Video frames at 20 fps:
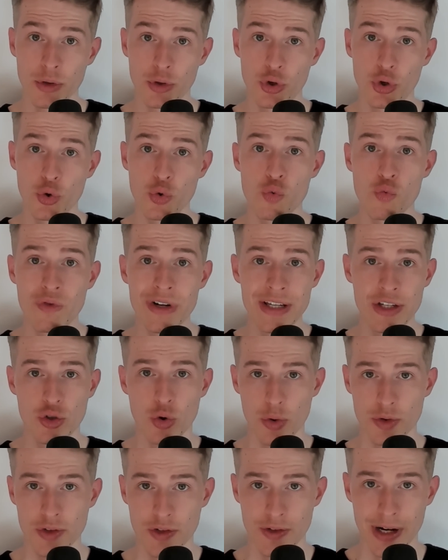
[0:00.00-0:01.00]
two
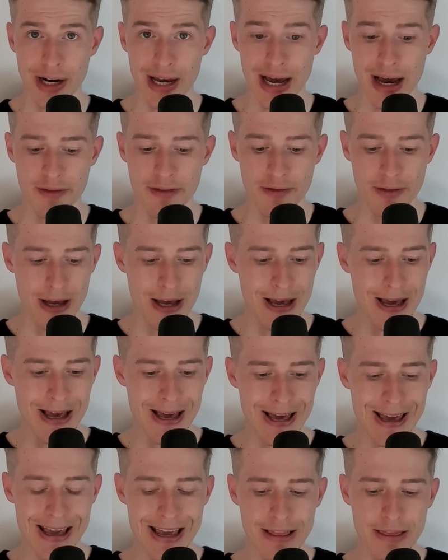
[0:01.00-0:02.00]
resources that I have
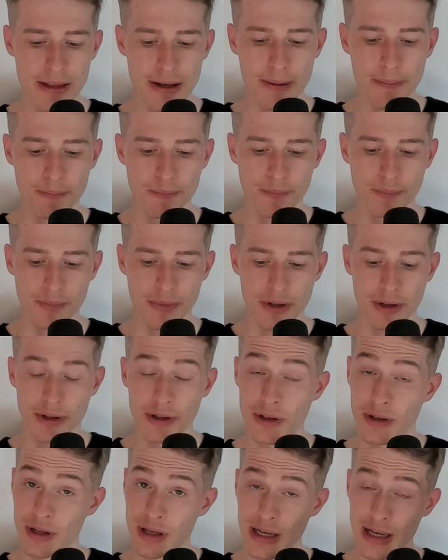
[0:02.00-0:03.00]
in the
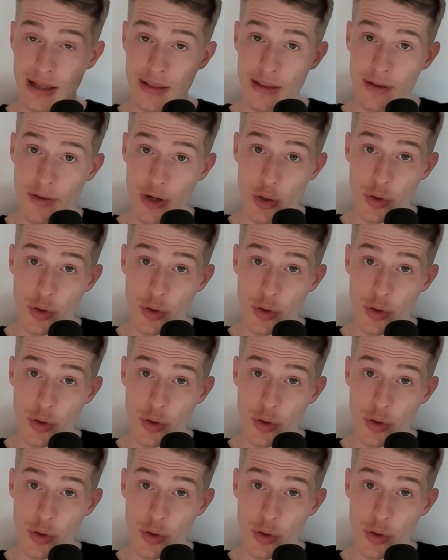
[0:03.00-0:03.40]
in the video